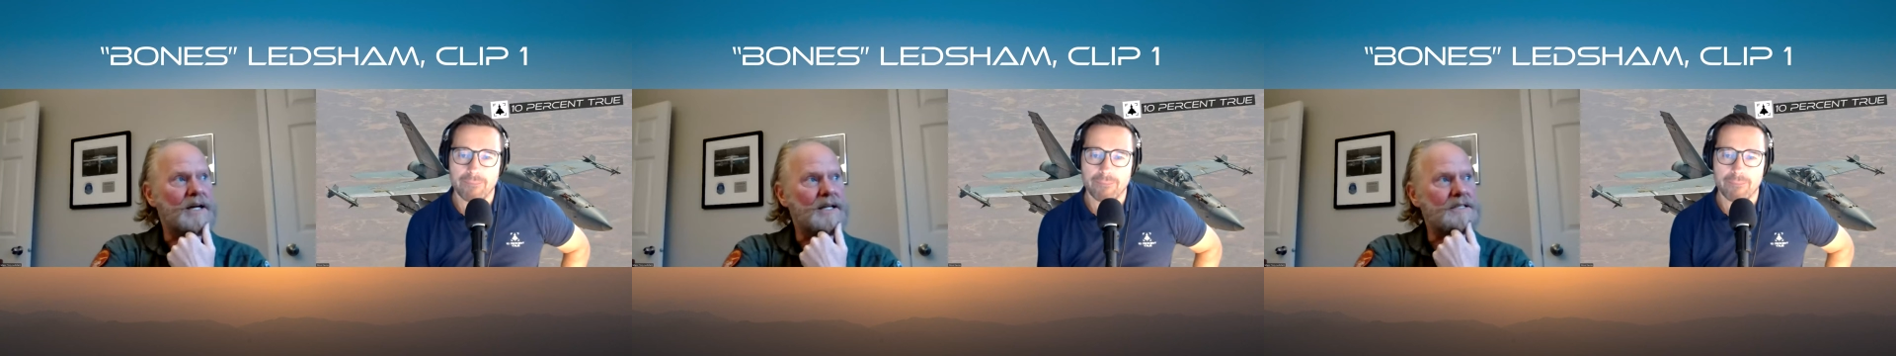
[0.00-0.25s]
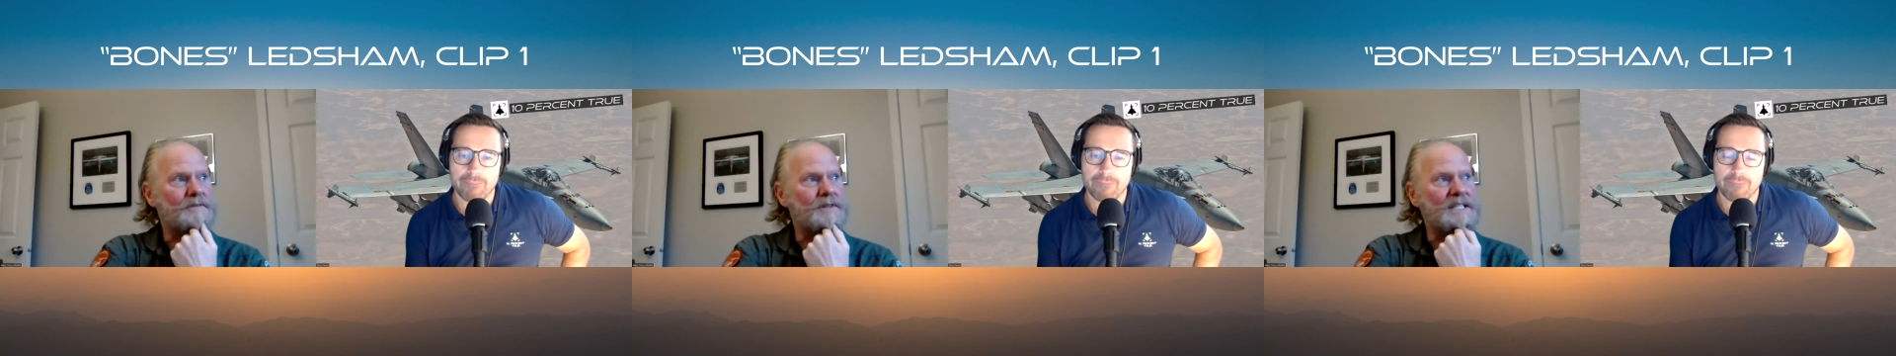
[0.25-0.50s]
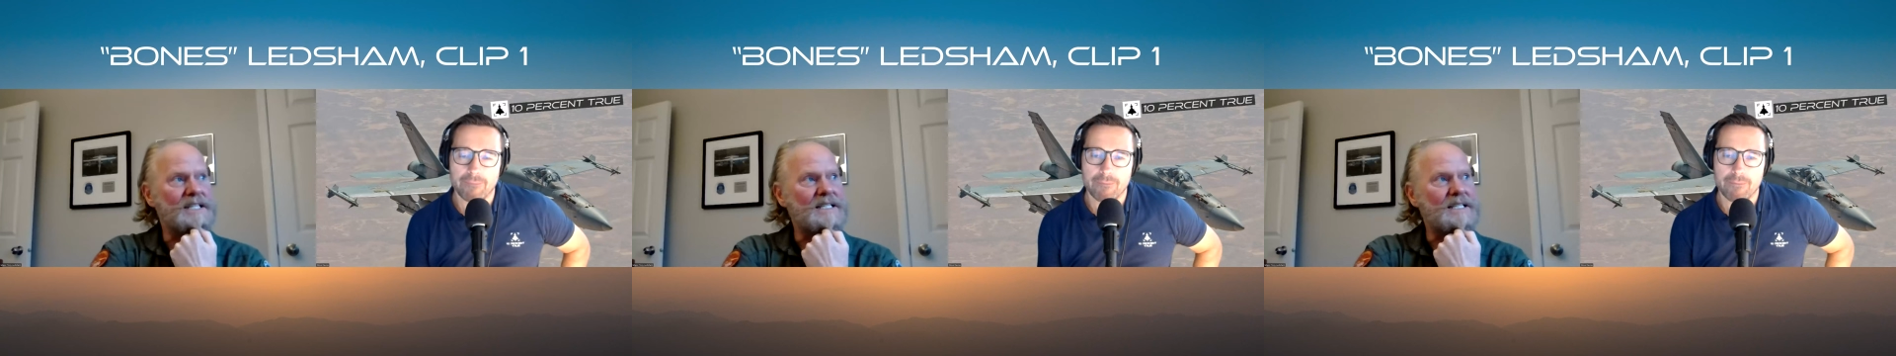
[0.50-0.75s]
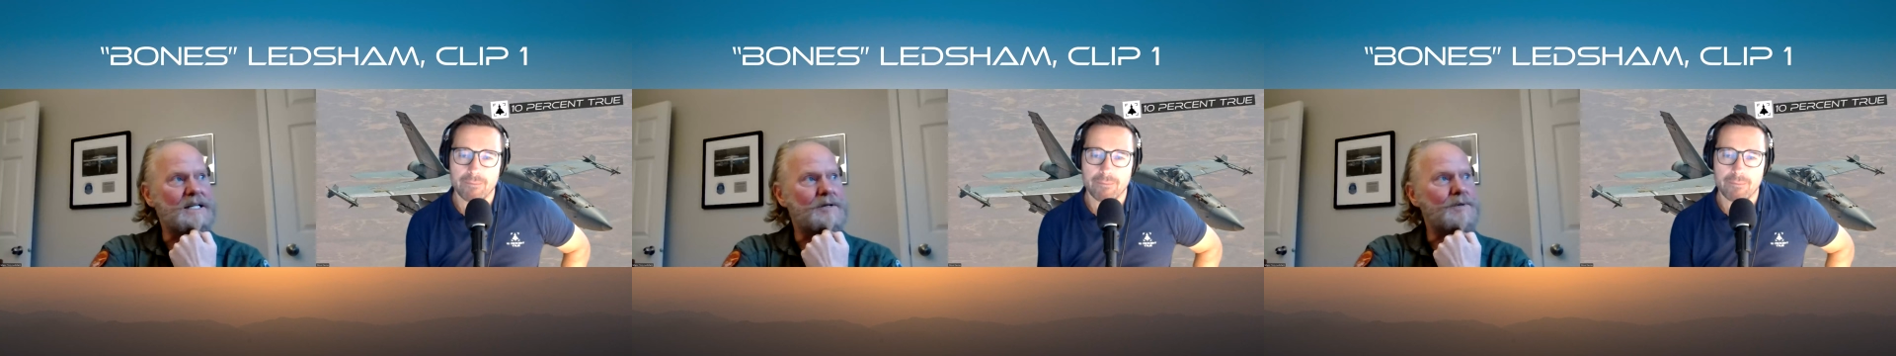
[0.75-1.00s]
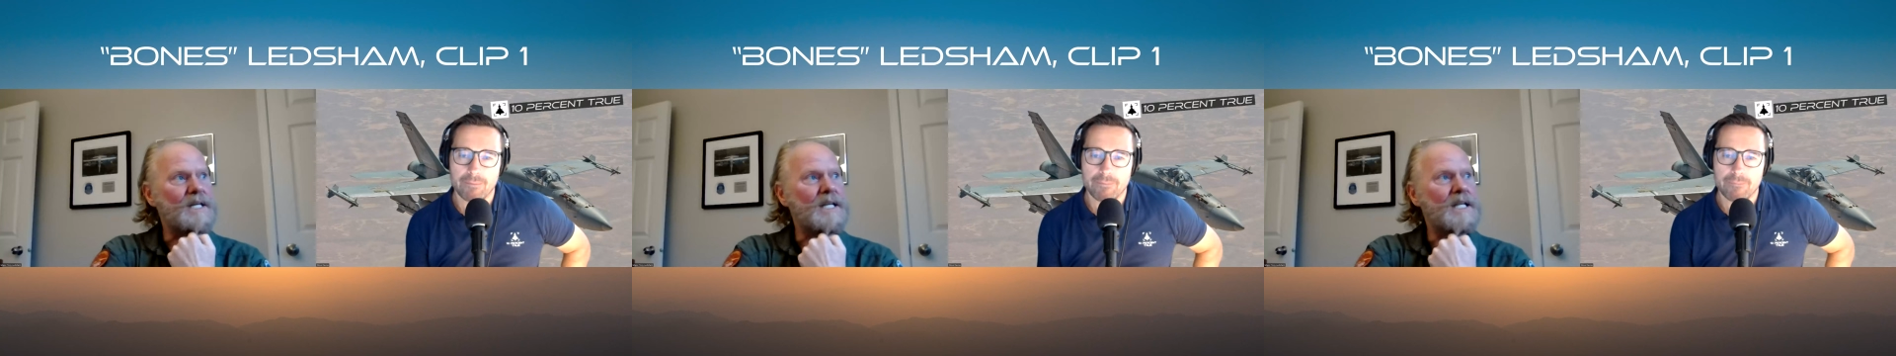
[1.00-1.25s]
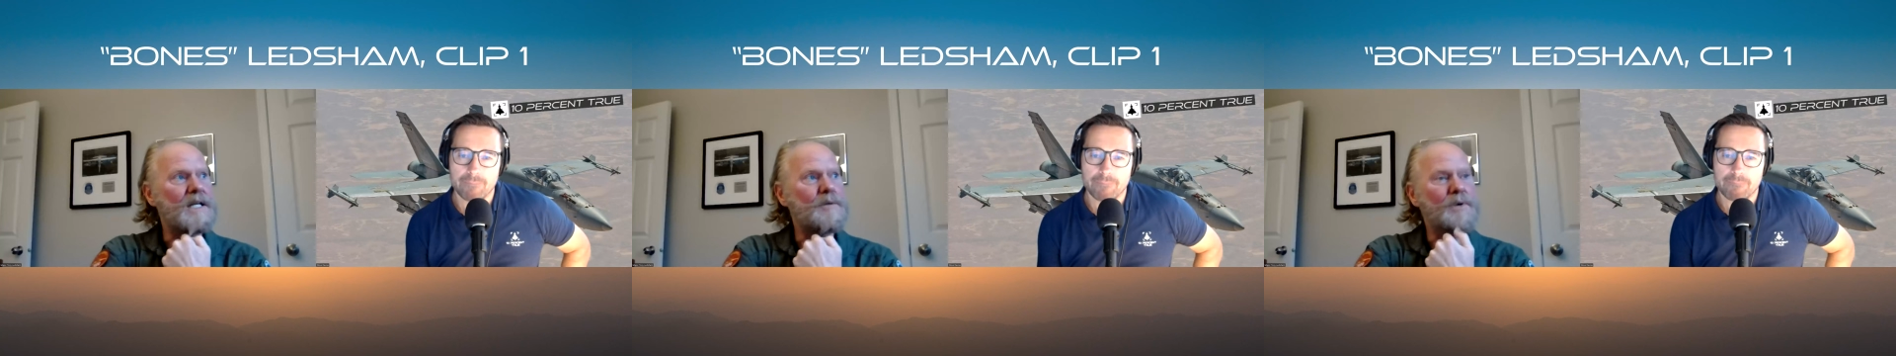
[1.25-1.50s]
Speaker 1: because of the
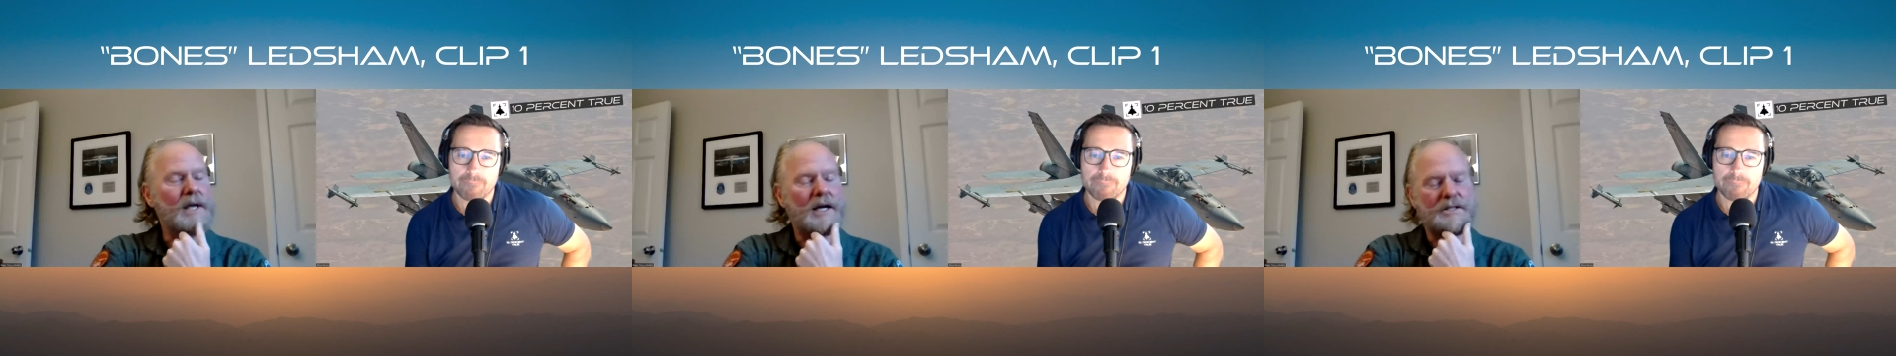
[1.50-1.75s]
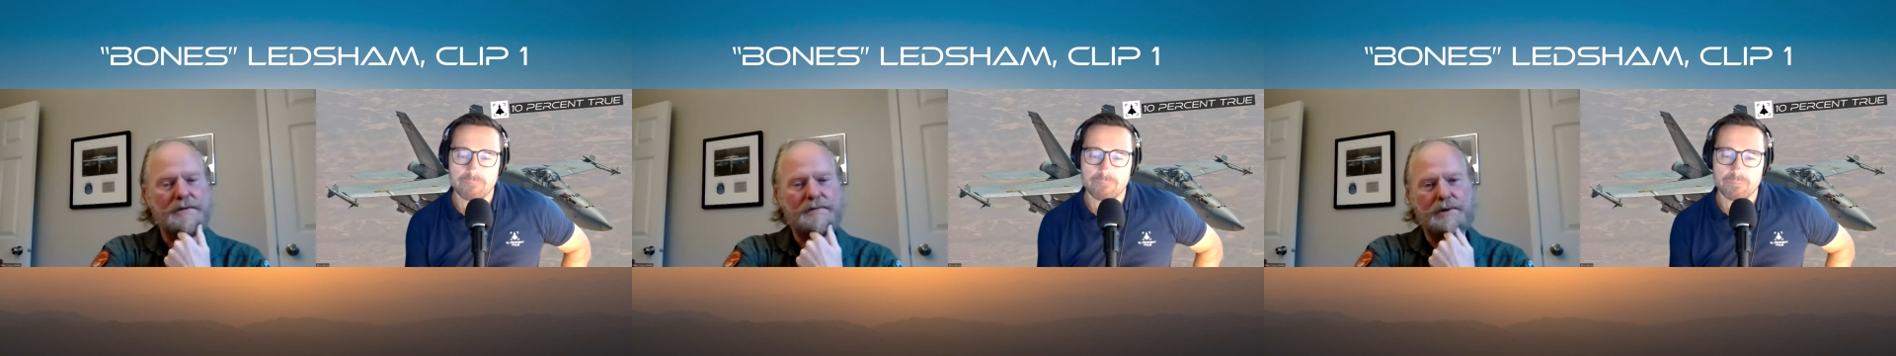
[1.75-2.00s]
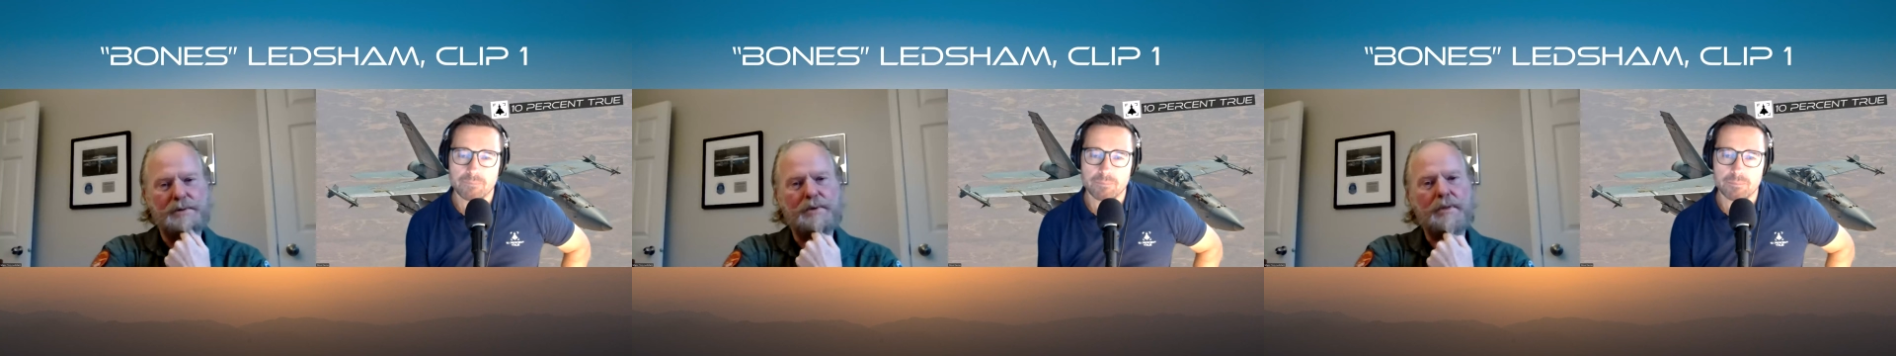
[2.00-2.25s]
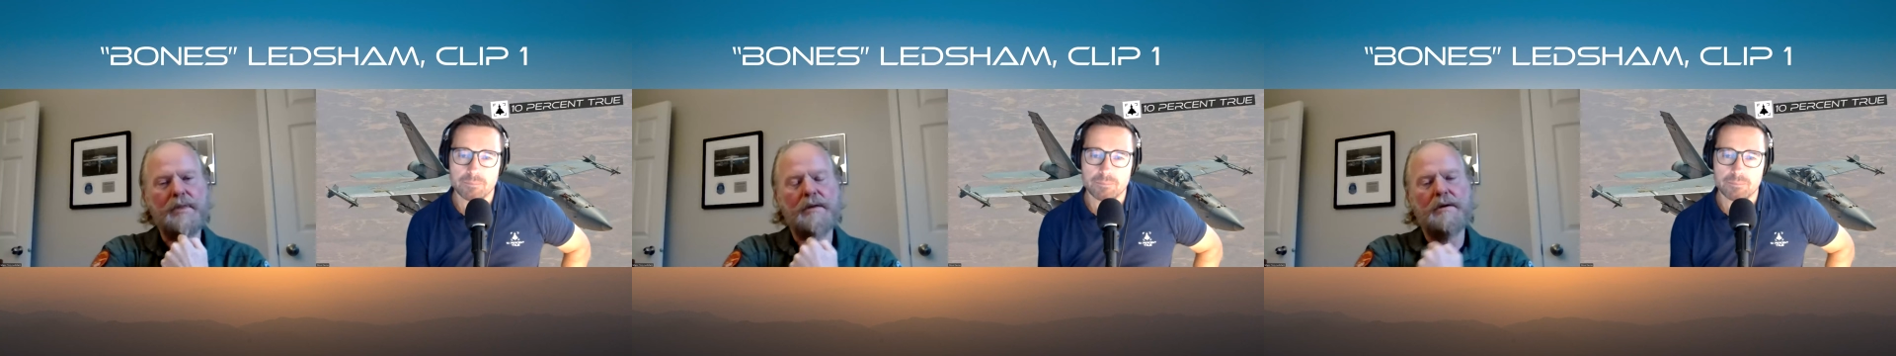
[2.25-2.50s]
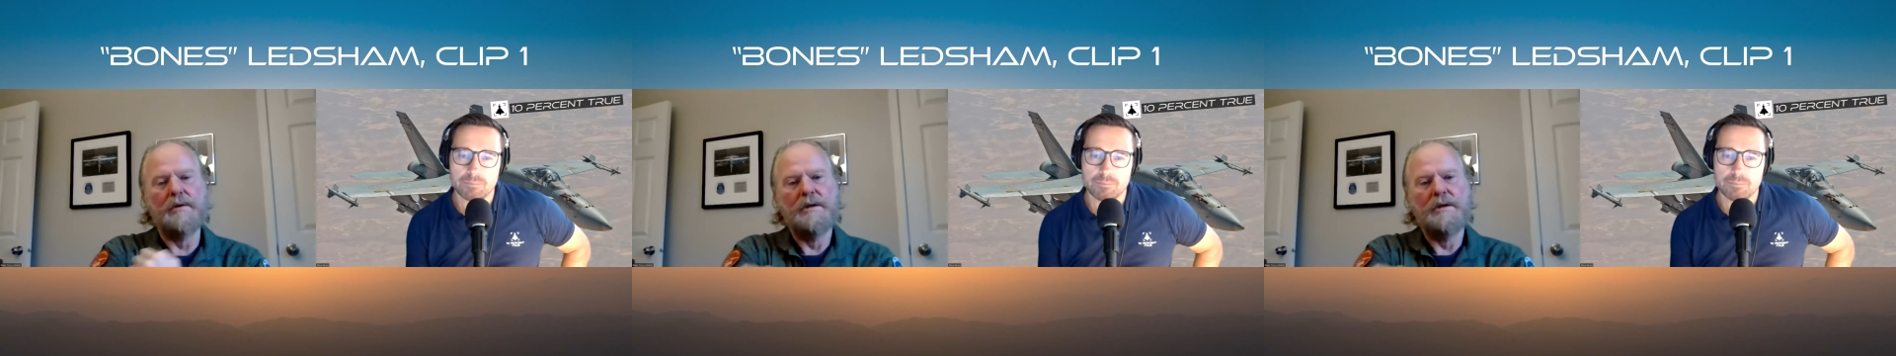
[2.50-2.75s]
detail we needed, we actually flew with